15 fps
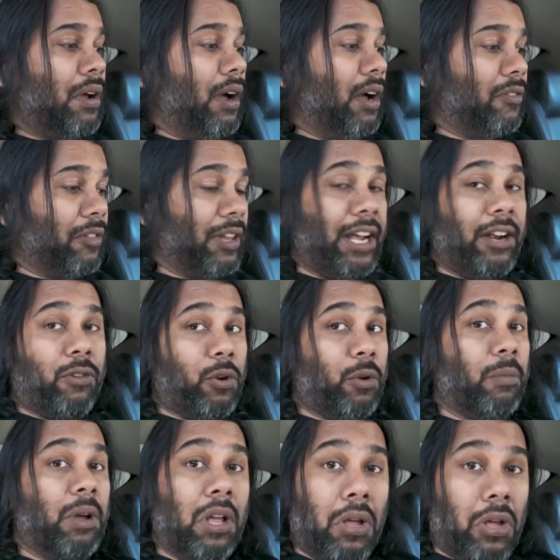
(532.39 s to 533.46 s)
of
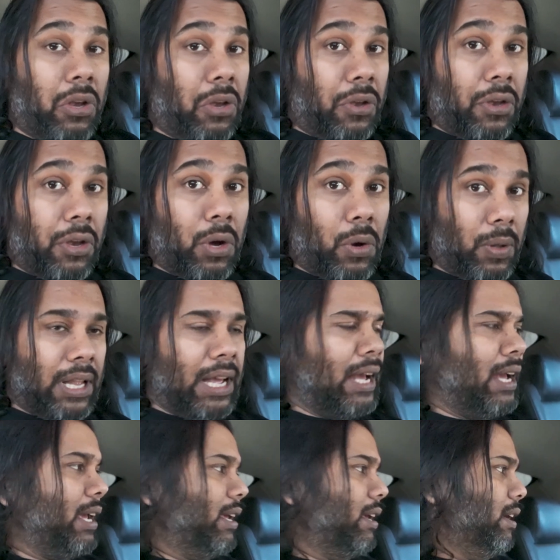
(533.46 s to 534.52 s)
legroom. No lie.